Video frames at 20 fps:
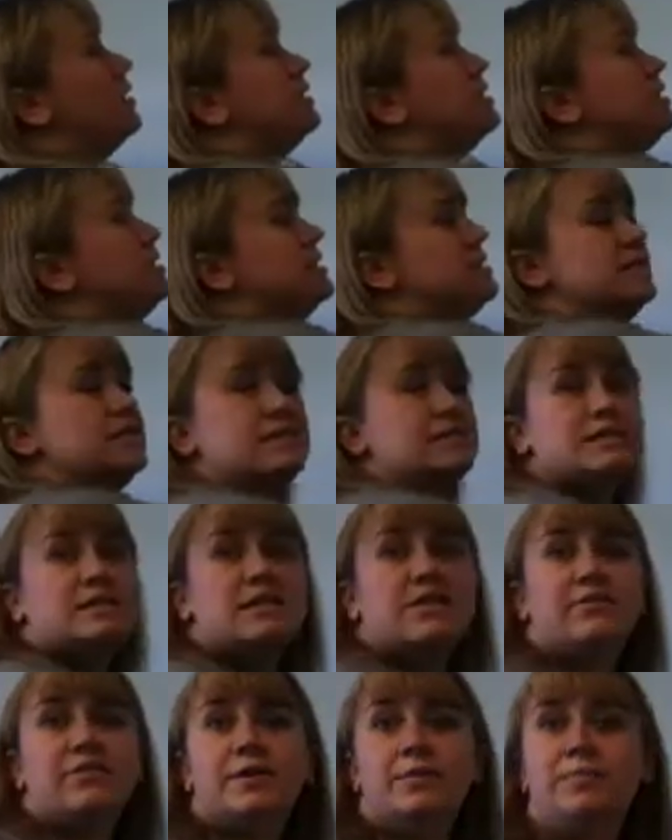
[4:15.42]
The distance
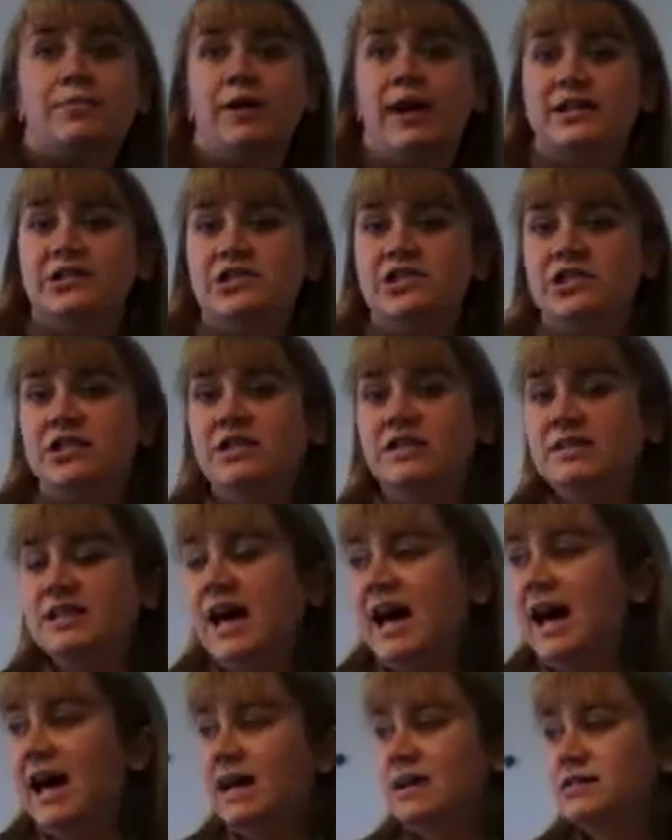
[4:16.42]
of compression is
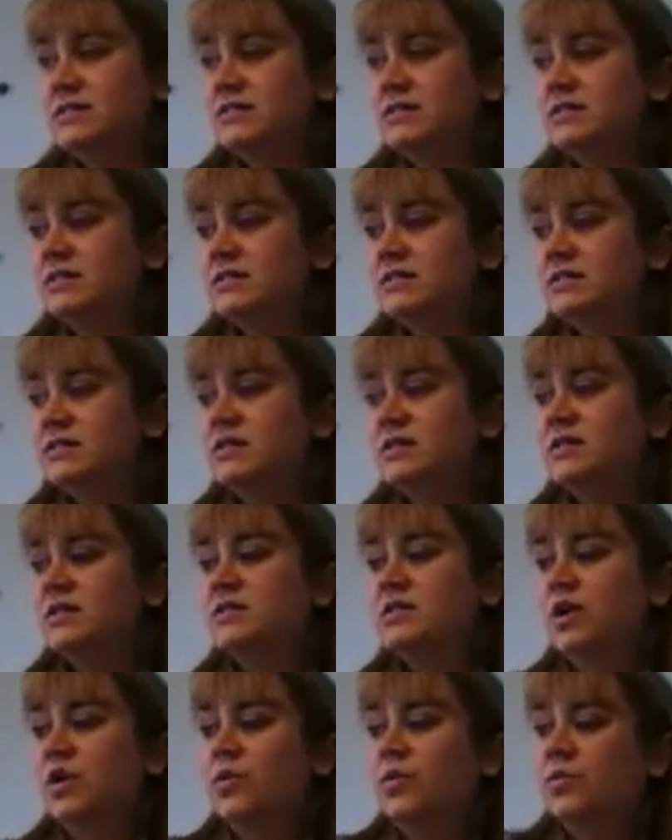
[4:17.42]
x.
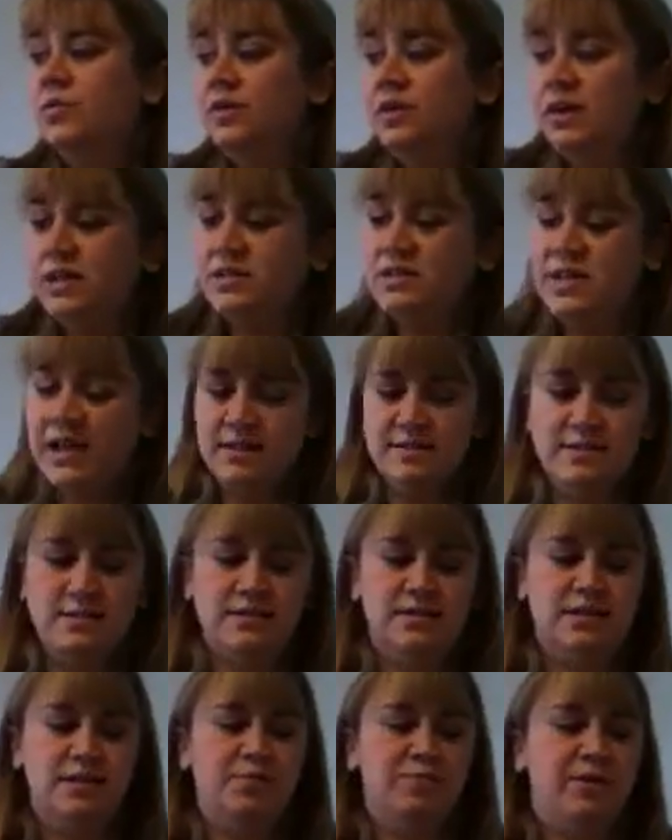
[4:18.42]
So it tells
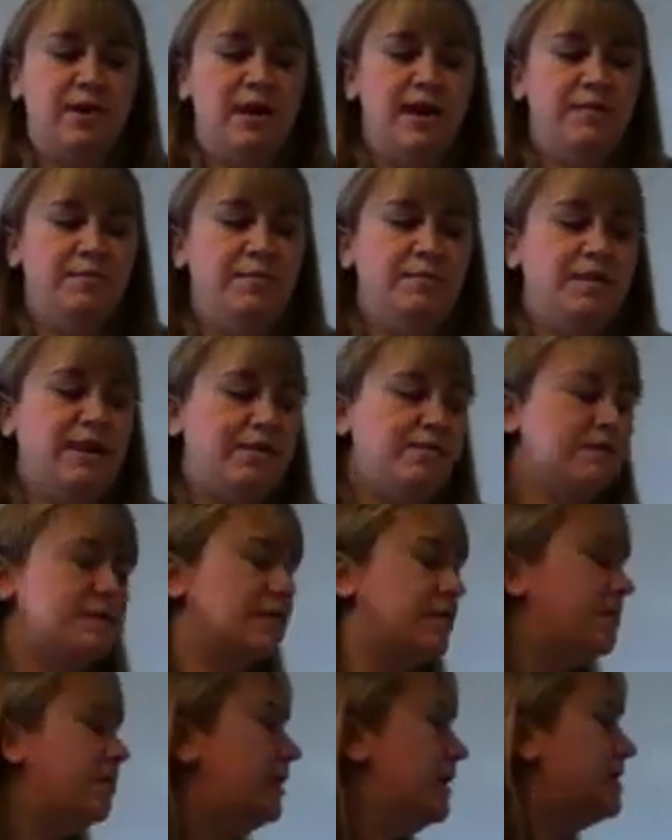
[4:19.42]
us in the problem that it was
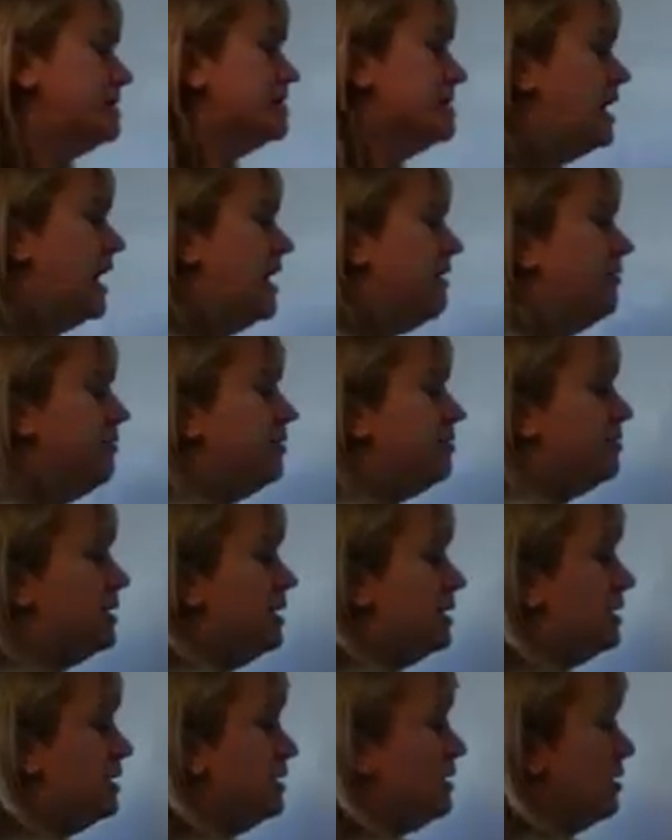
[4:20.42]
compressed 1/2
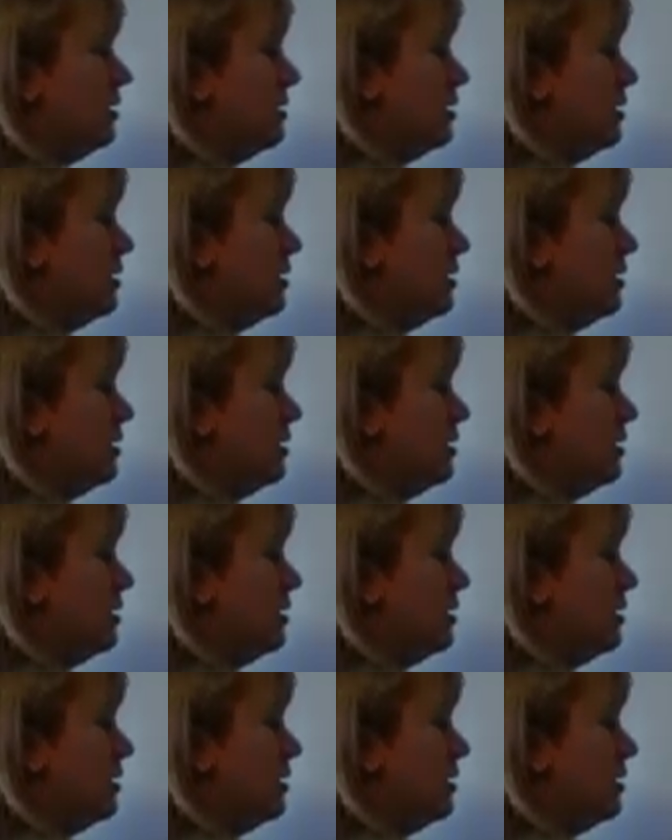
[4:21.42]
meter.